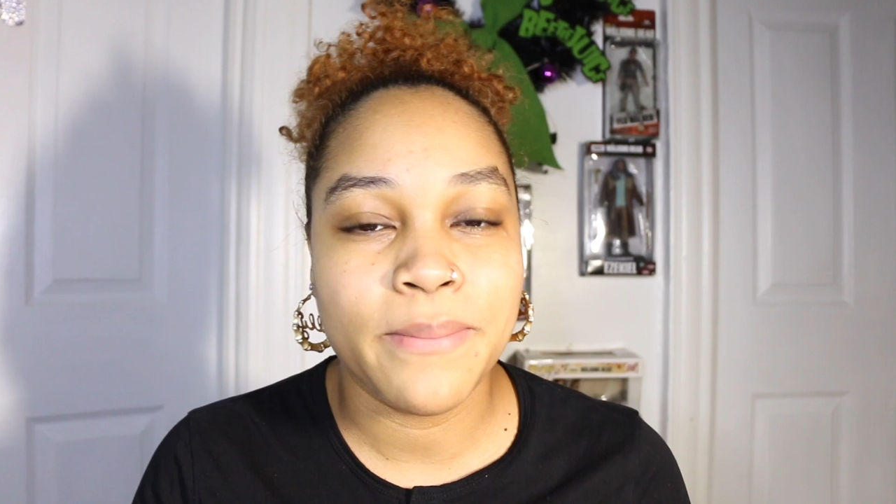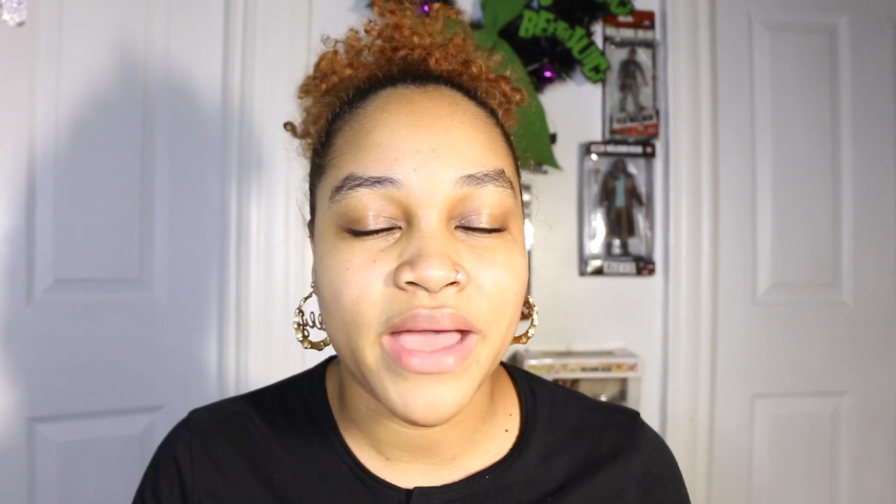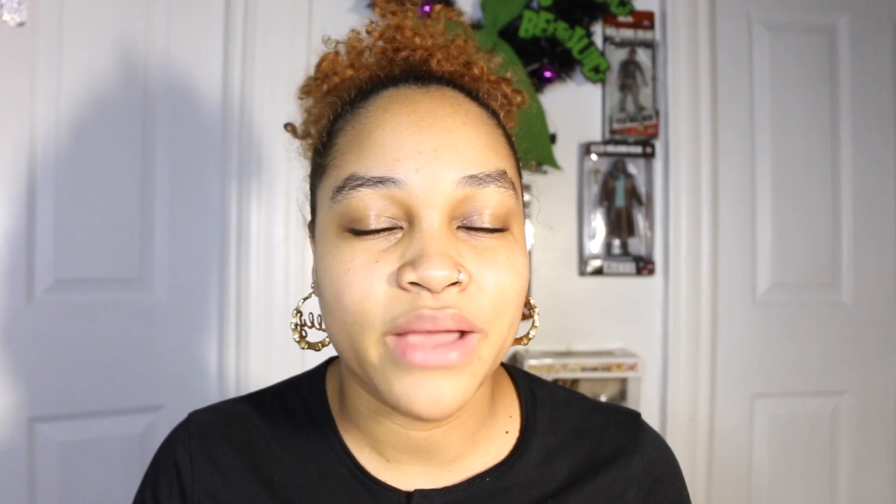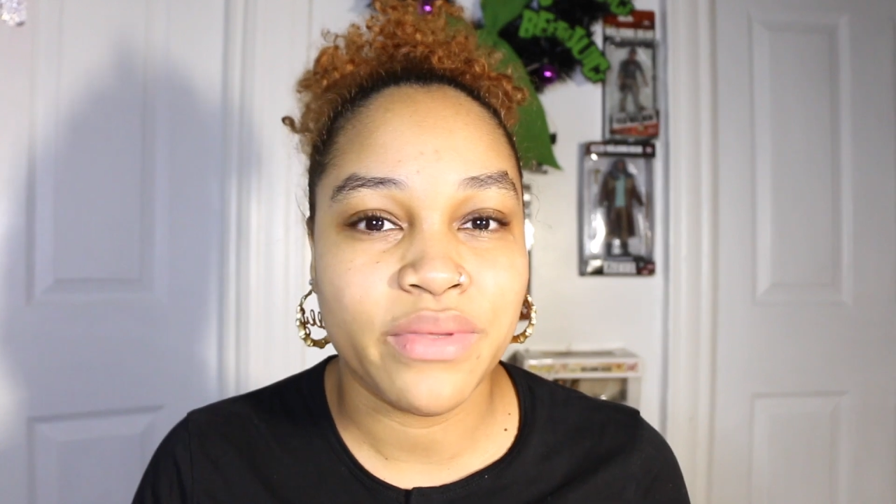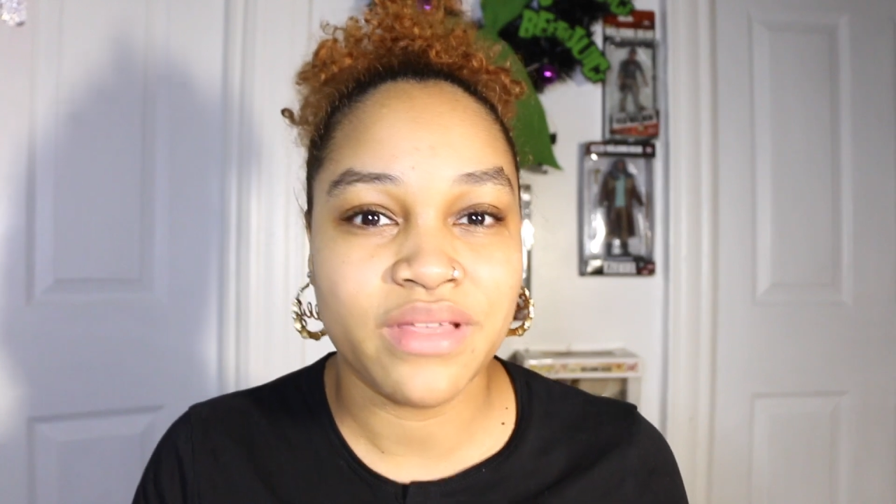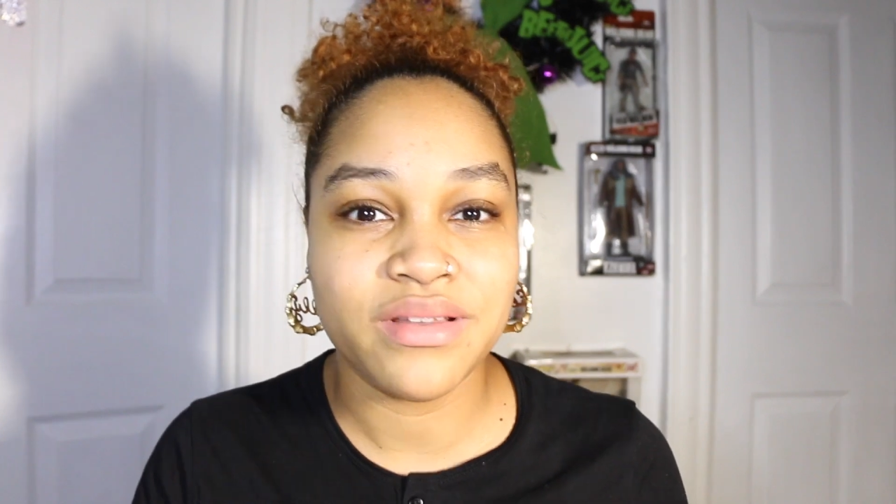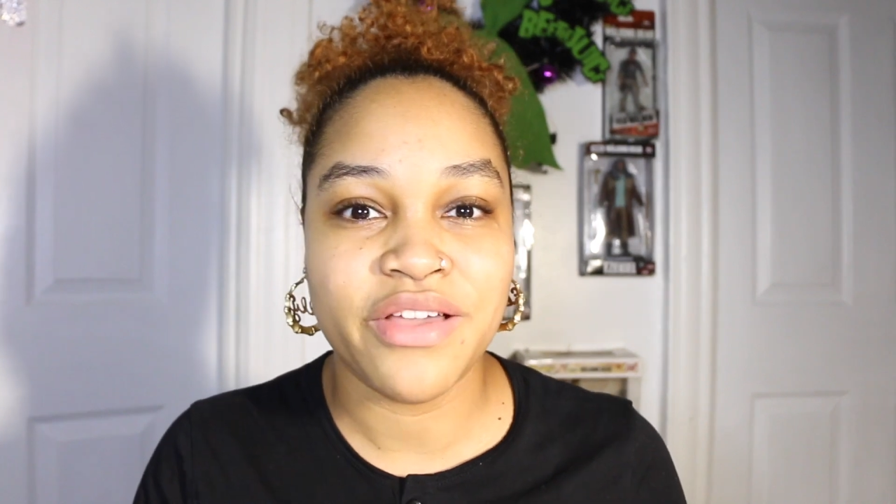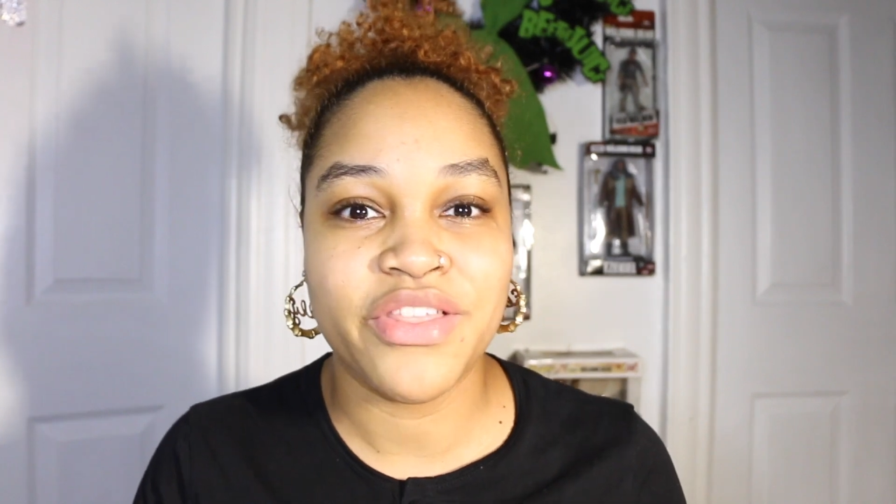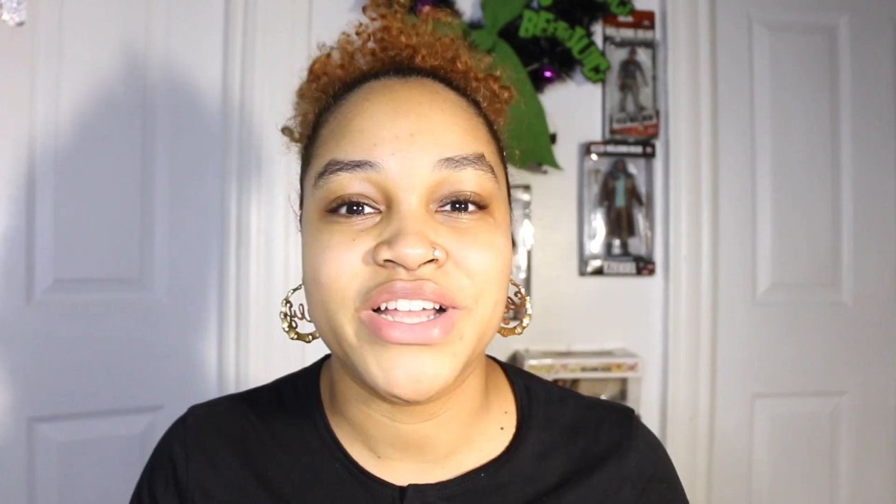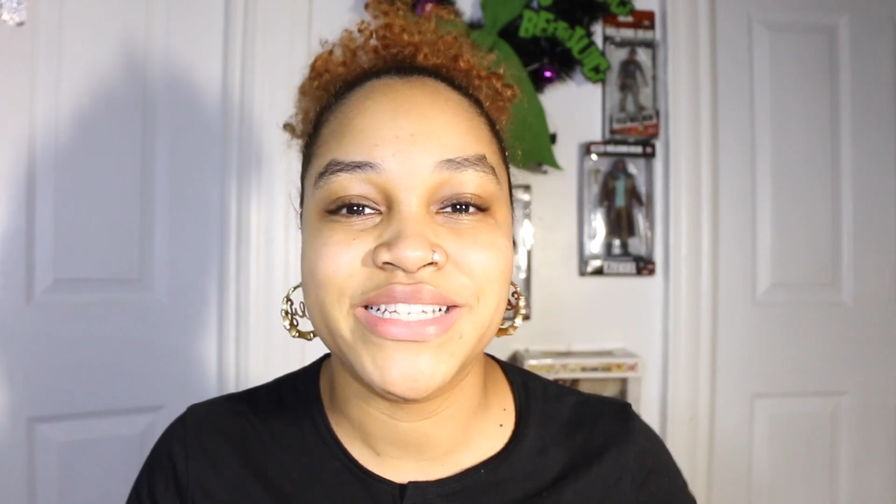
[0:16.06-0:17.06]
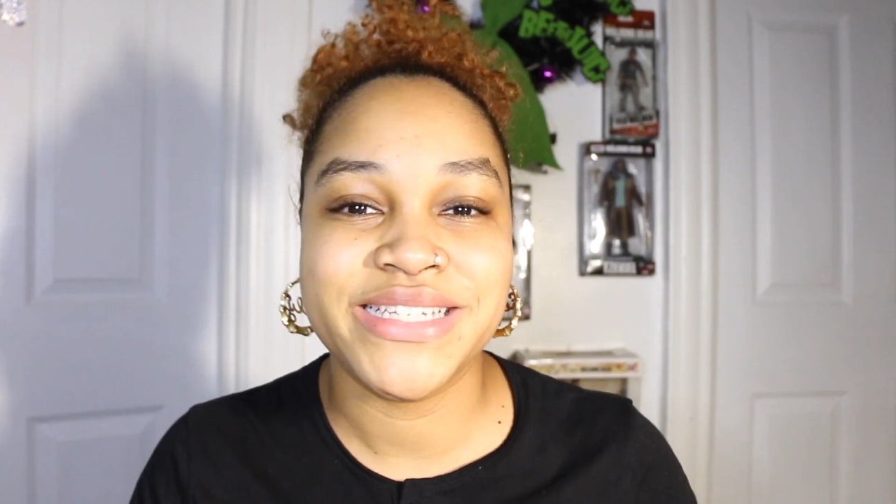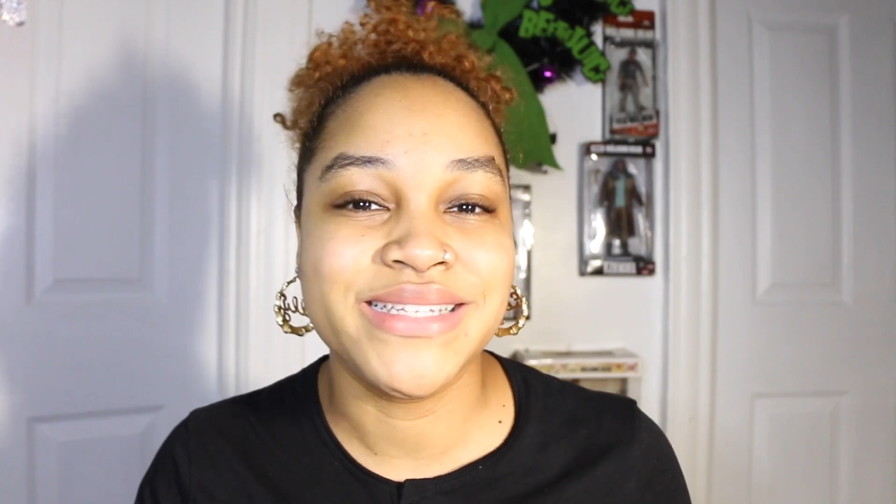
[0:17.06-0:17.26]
back with another